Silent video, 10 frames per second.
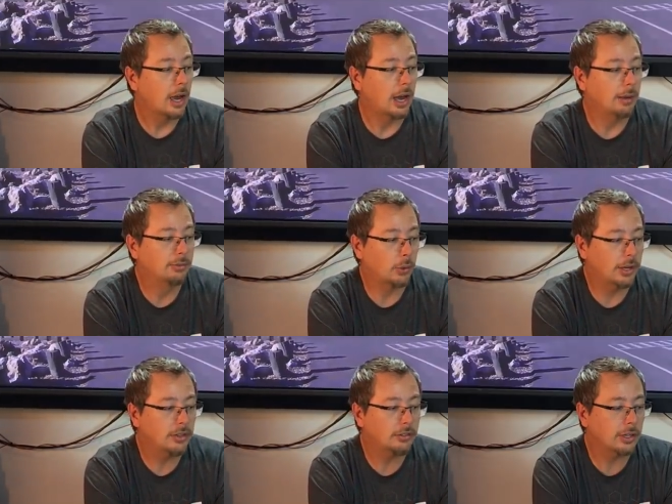Um, so
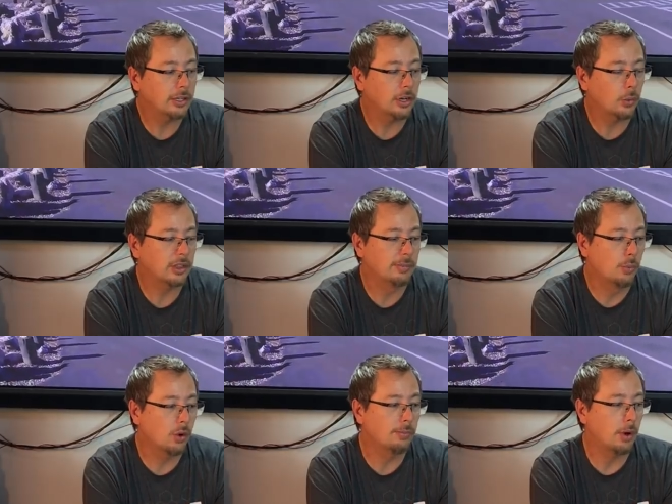I decided to go with the
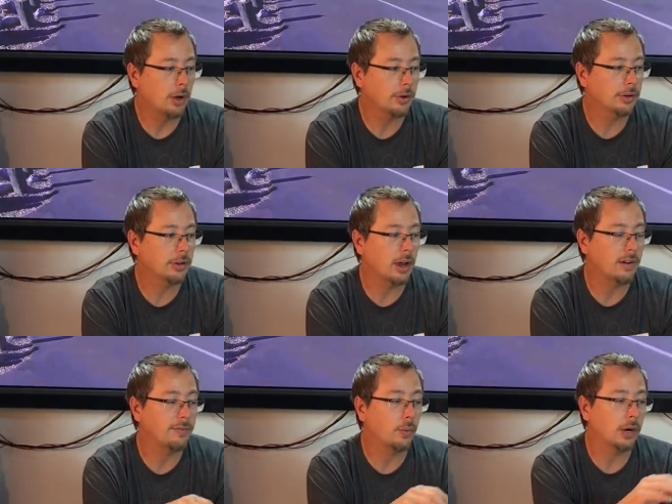more modern
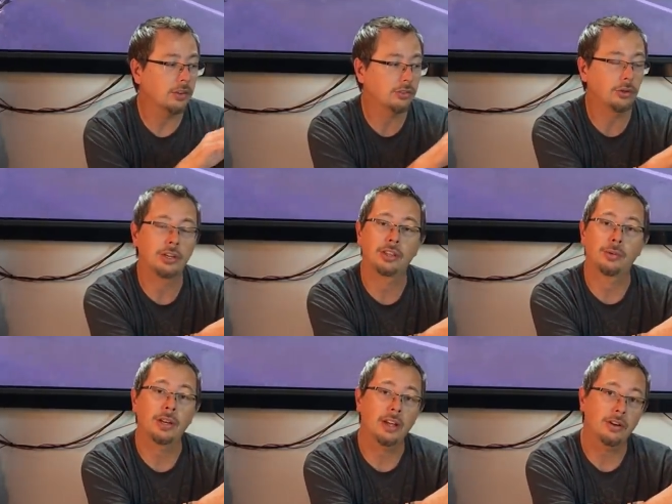uh, 4S
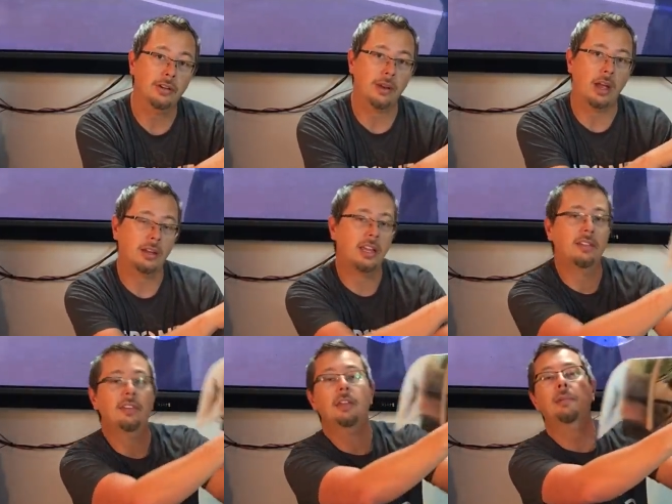3300 uh,
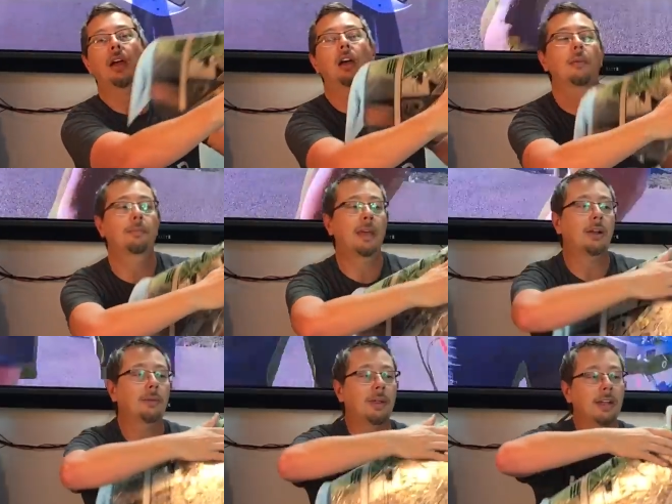kV uh,
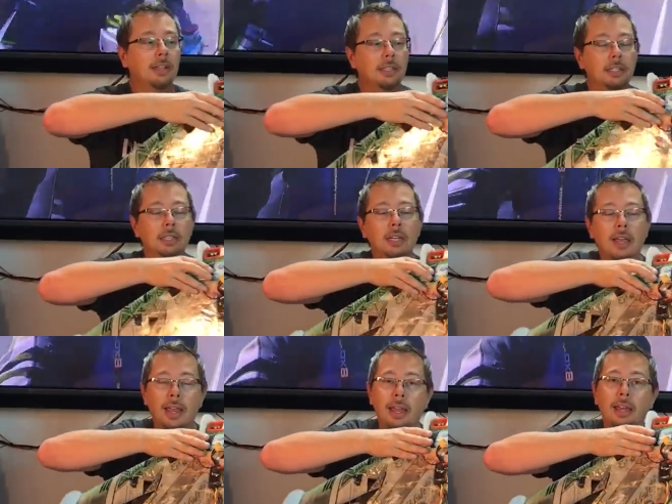battery pack.
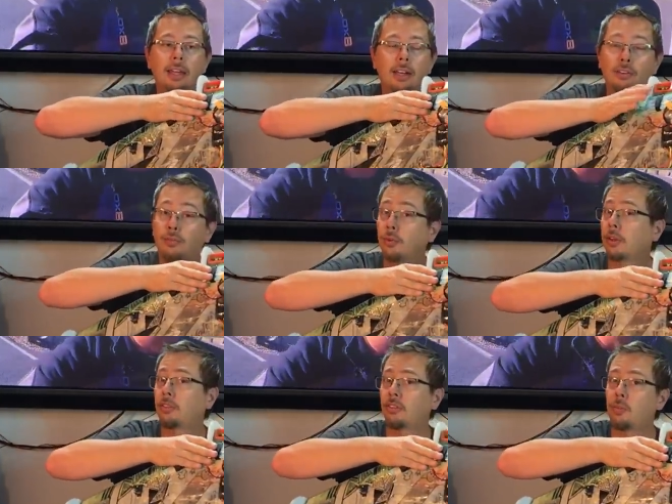And I just
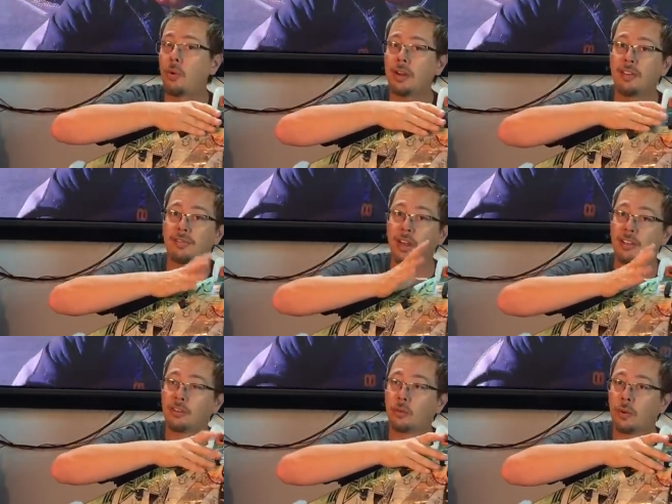flew this this morning. It
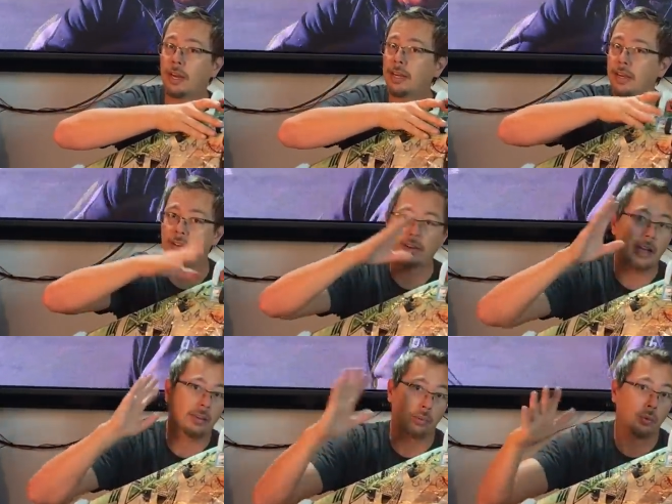flies great and you
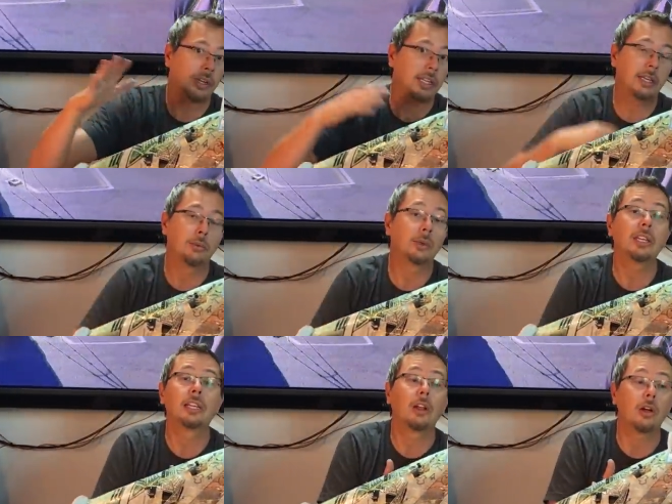get really,
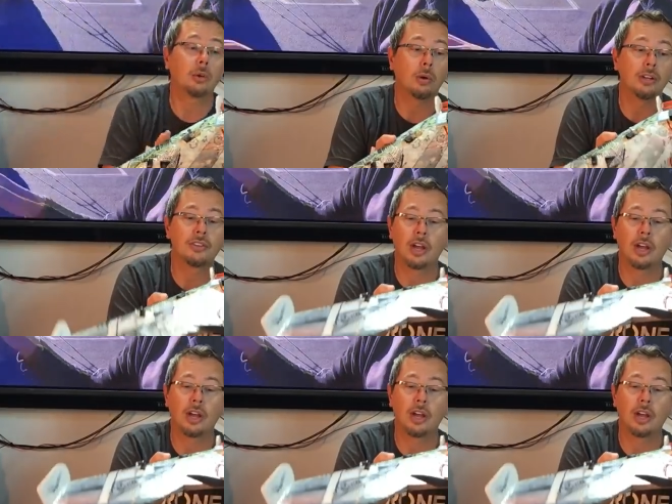really long run